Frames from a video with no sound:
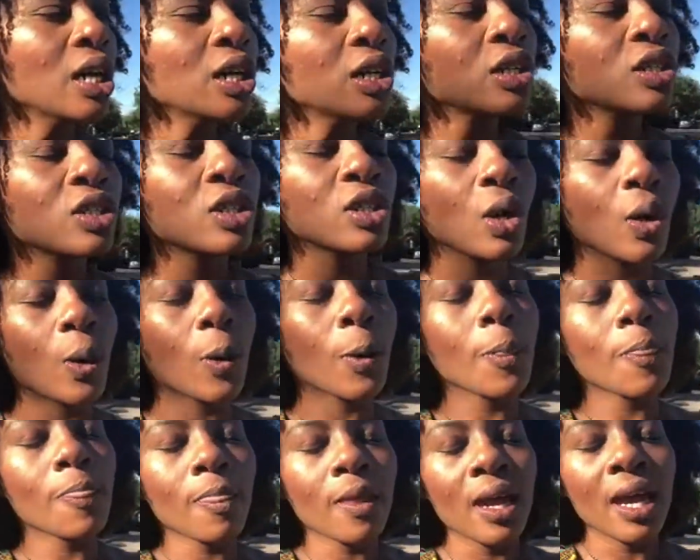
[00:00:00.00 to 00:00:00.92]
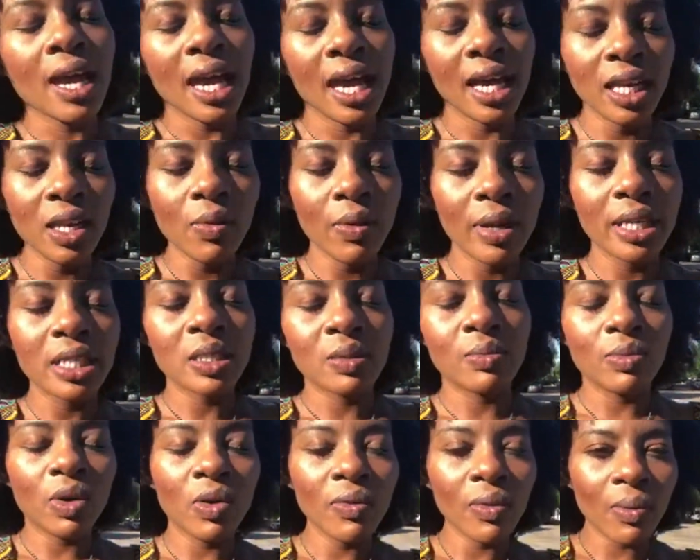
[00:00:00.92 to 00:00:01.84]
So anyways,
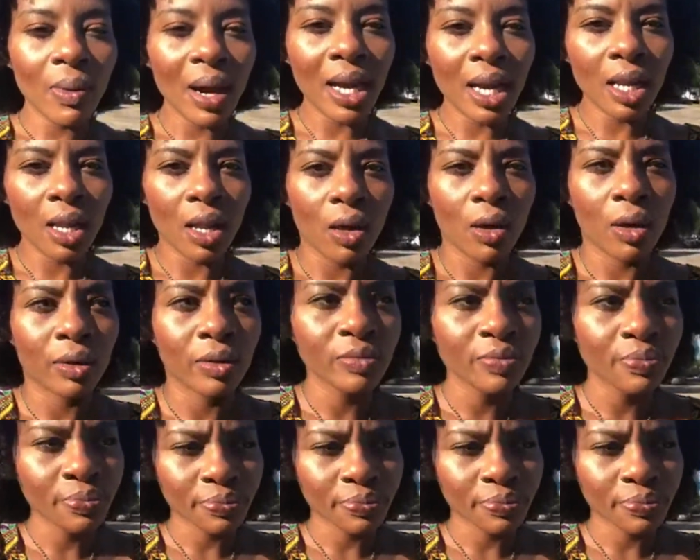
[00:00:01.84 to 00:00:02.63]
moving right along.